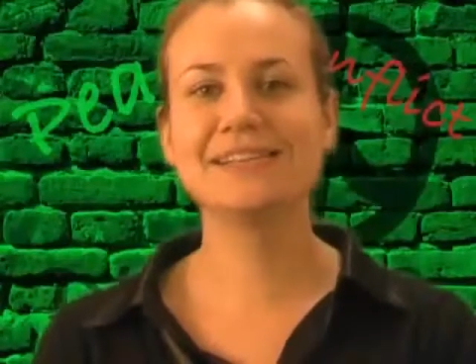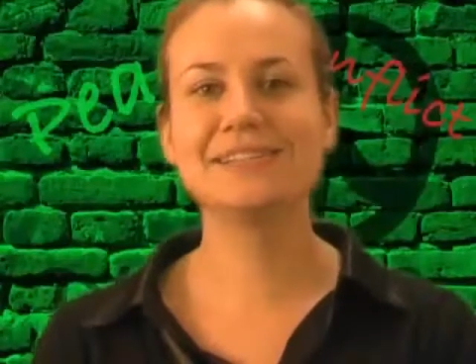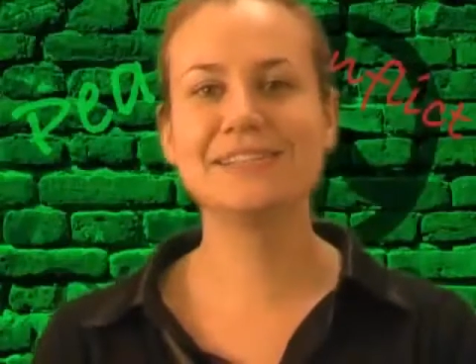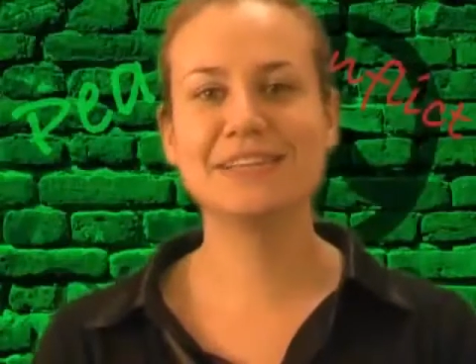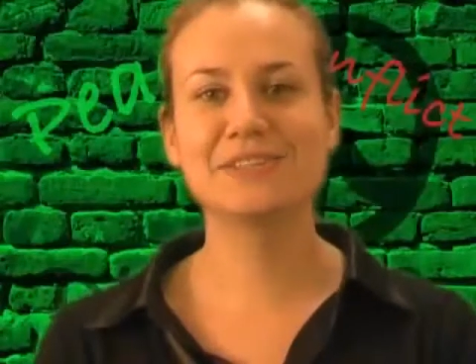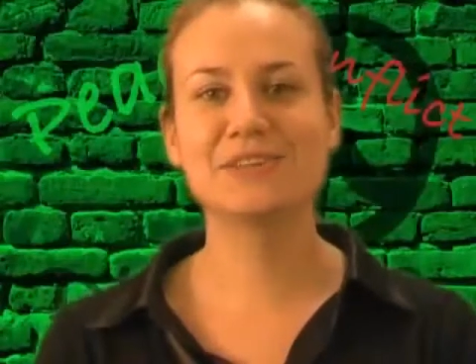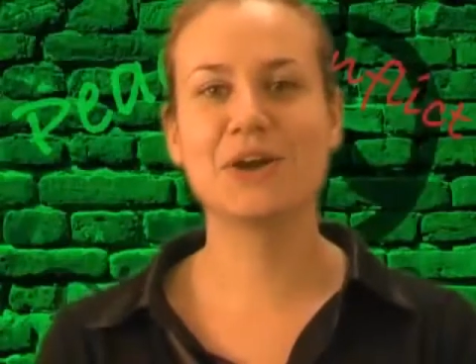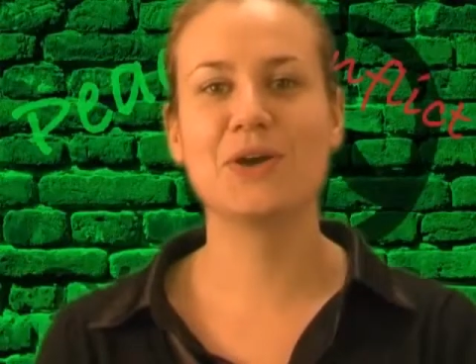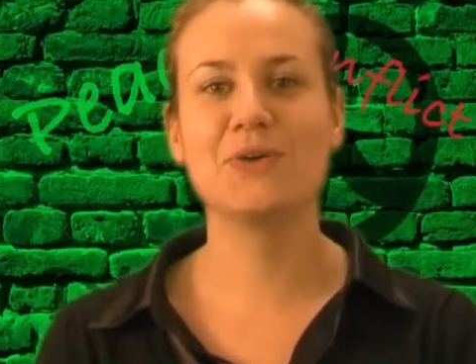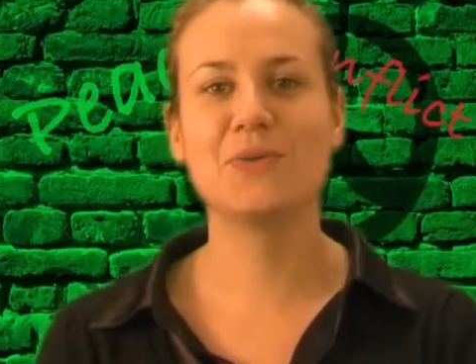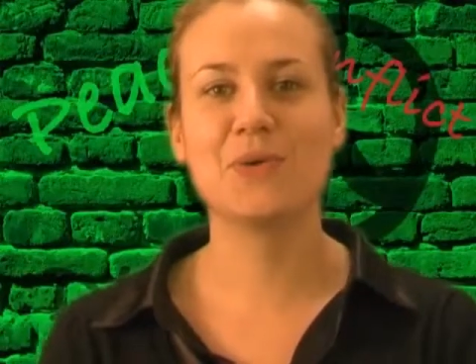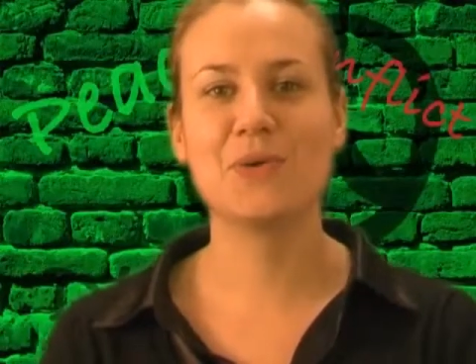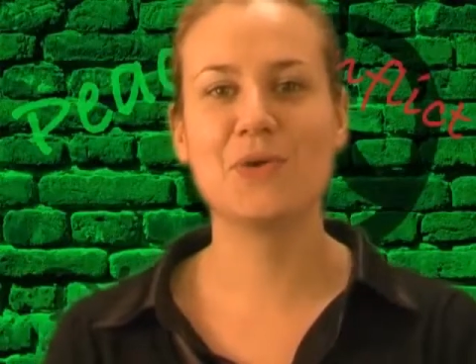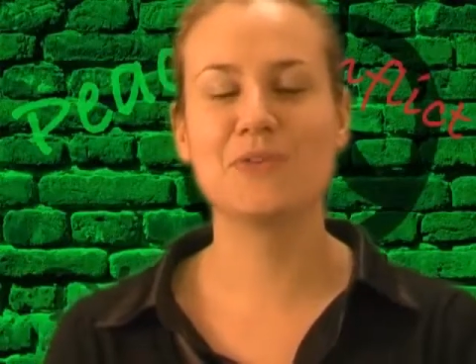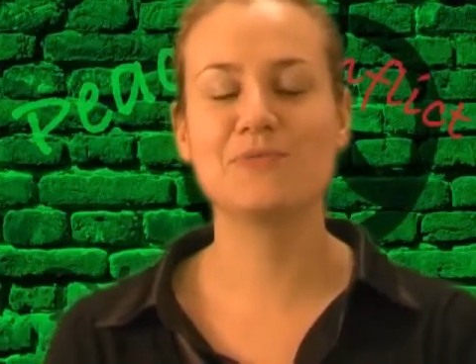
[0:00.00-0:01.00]
talented
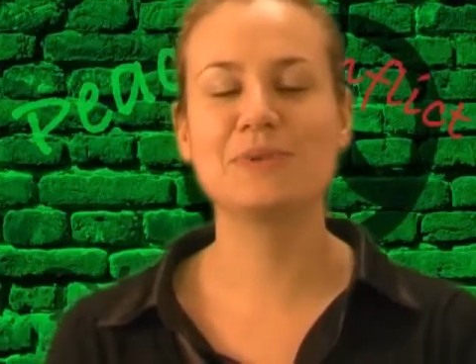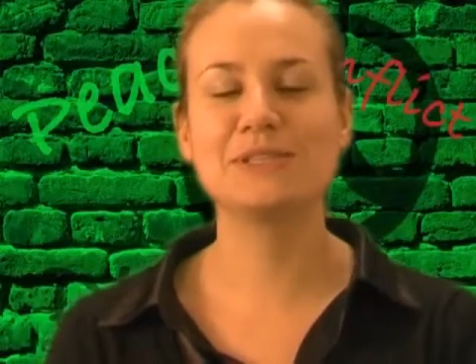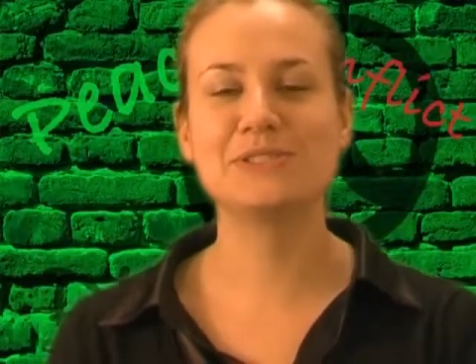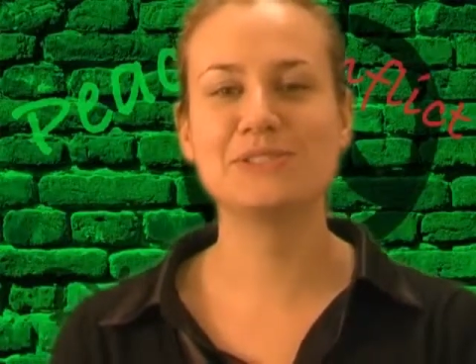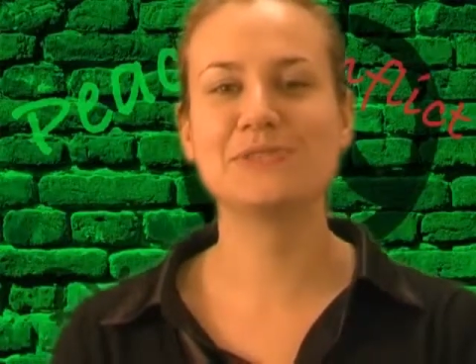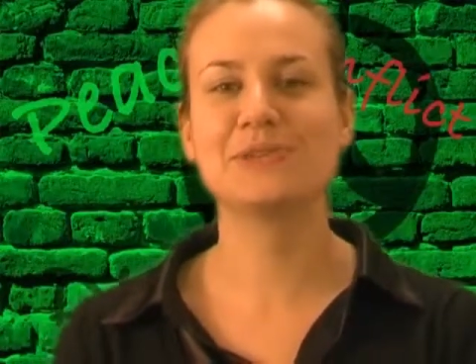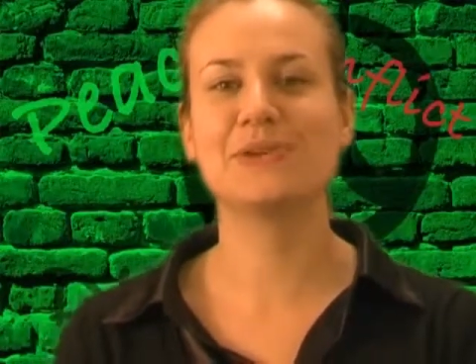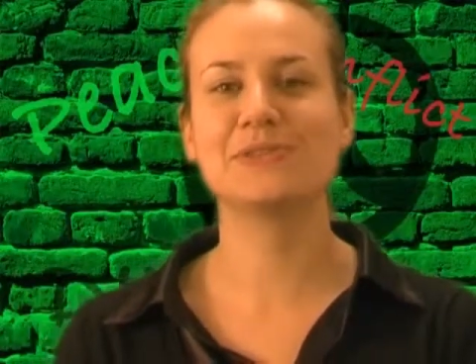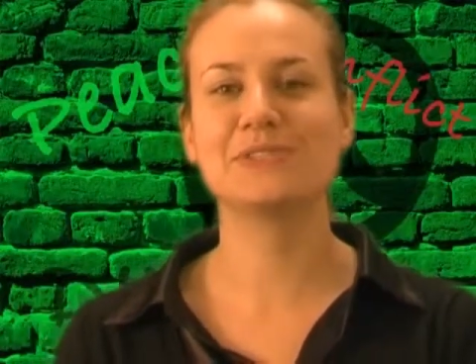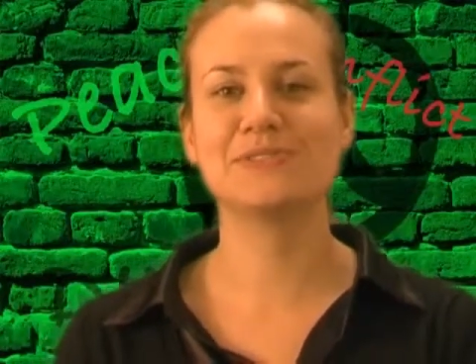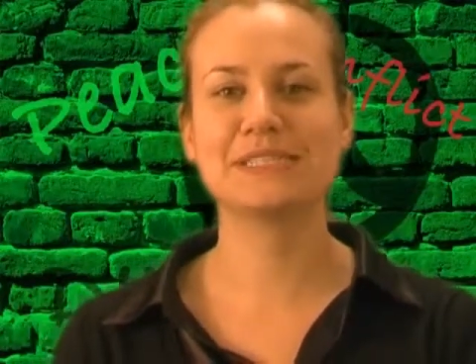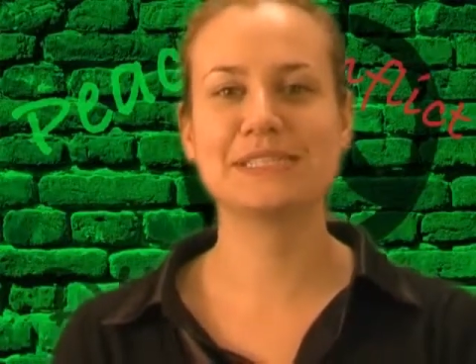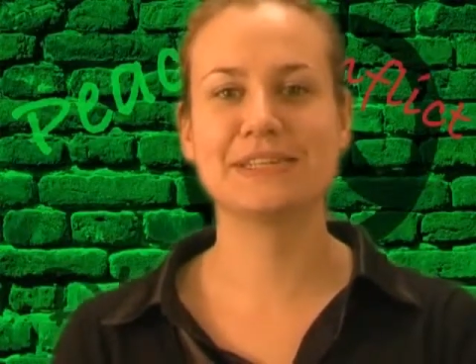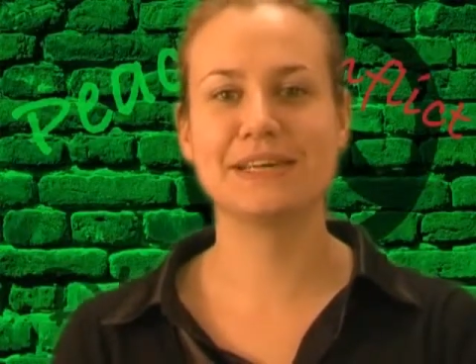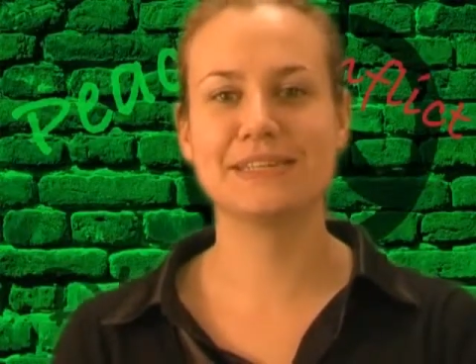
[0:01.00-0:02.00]
cohort been doing lots of
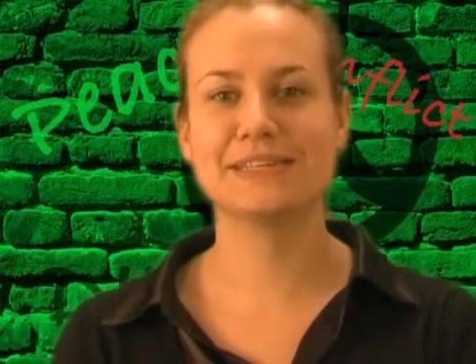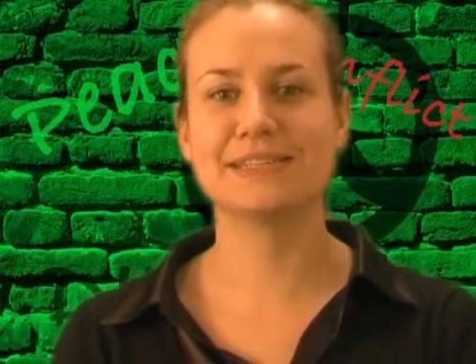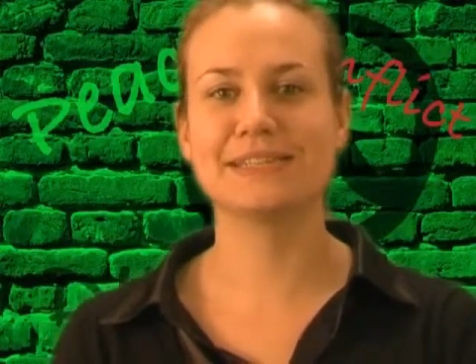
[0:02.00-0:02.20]
exciting